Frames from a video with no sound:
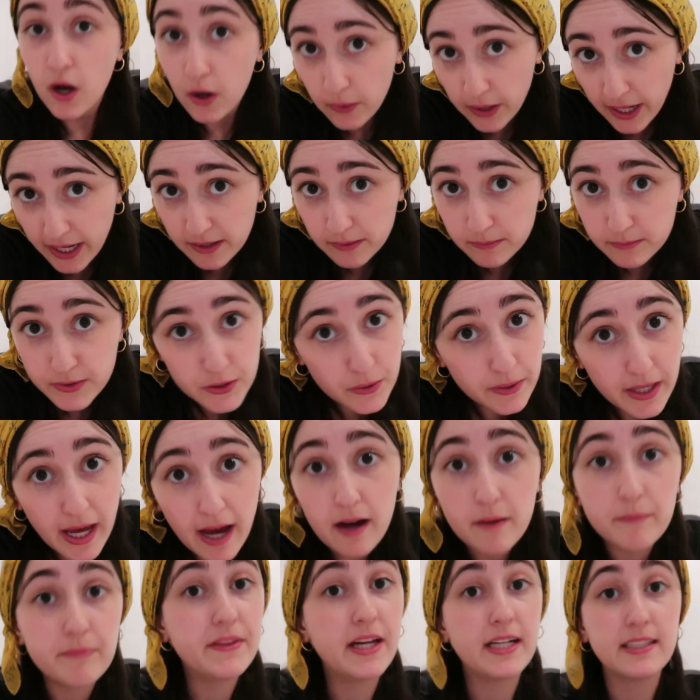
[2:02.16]
Okay, so yeah,
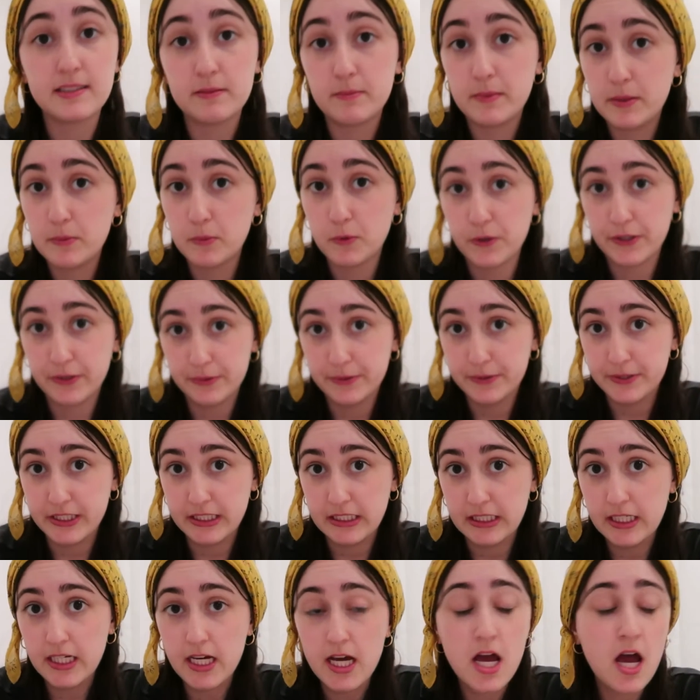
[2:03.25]
that's my morning
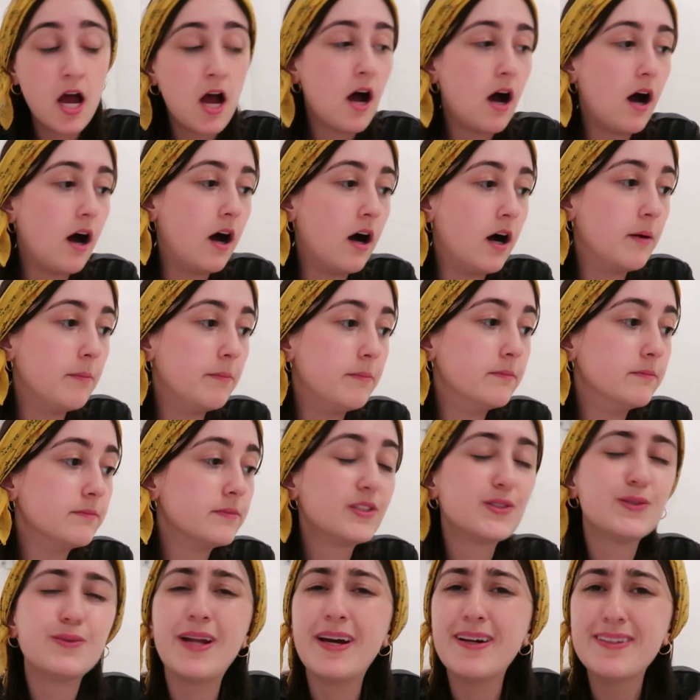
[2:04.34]
routine.
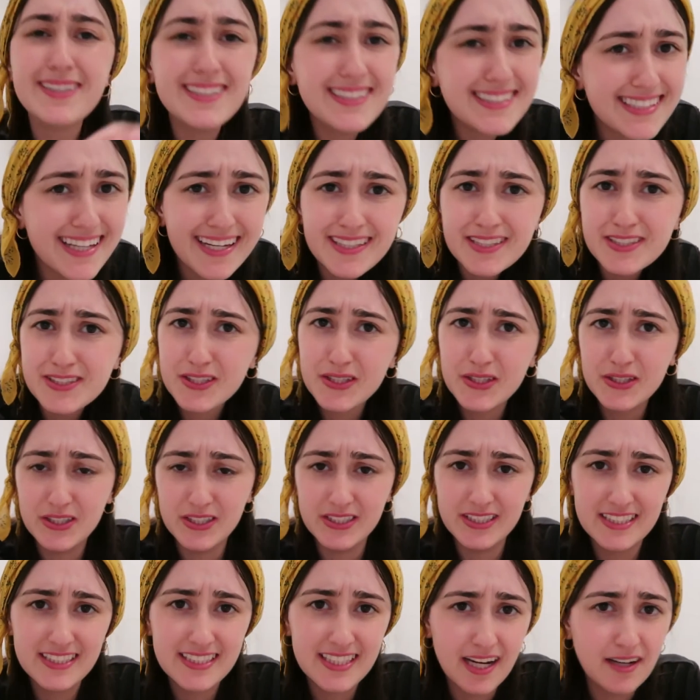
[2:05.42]
So now let's get into the
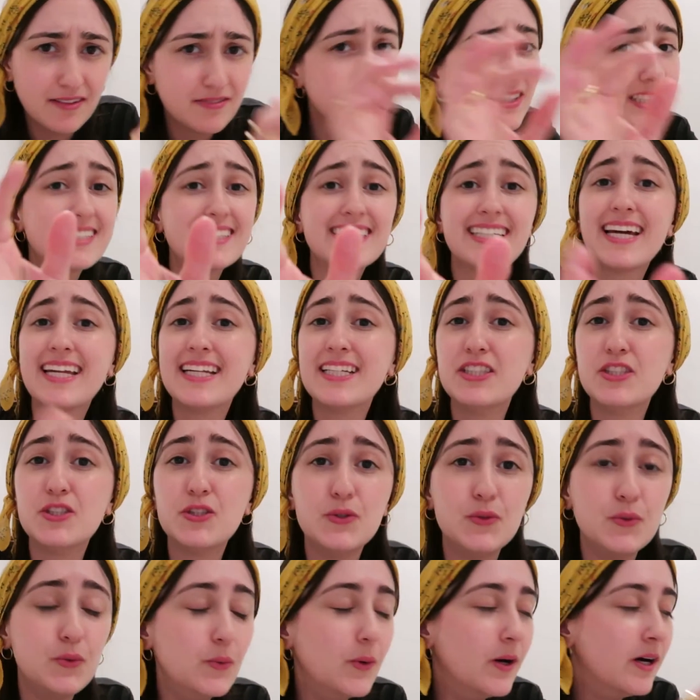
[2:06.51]
good stuff. Let's get
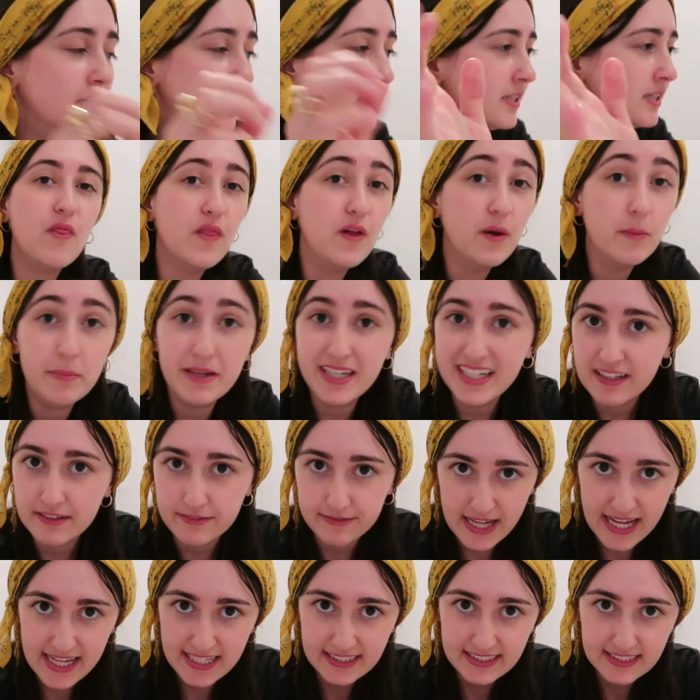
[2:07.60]
into the big
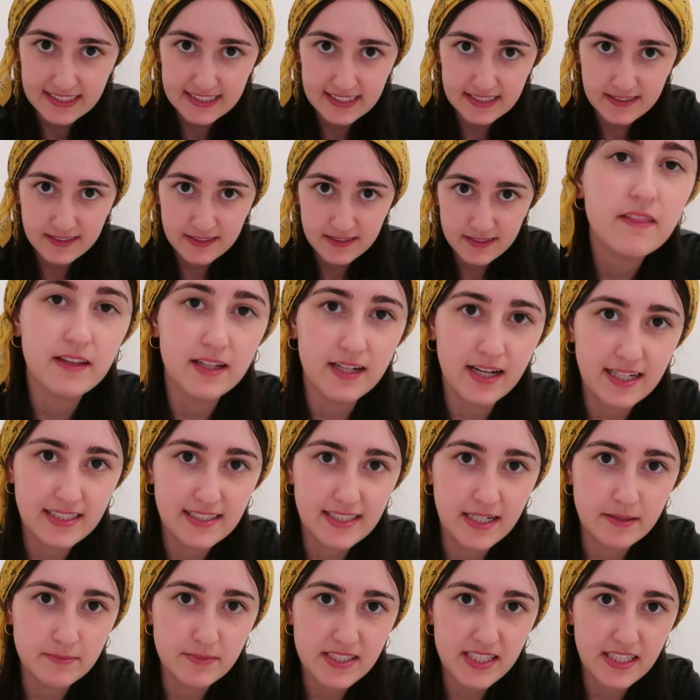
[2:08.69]
event, the
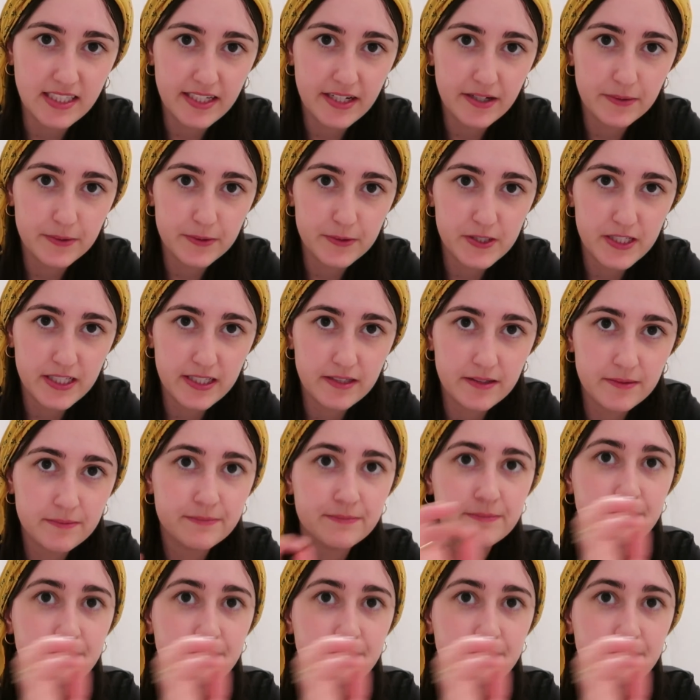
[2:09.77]
nighttime skincare routine.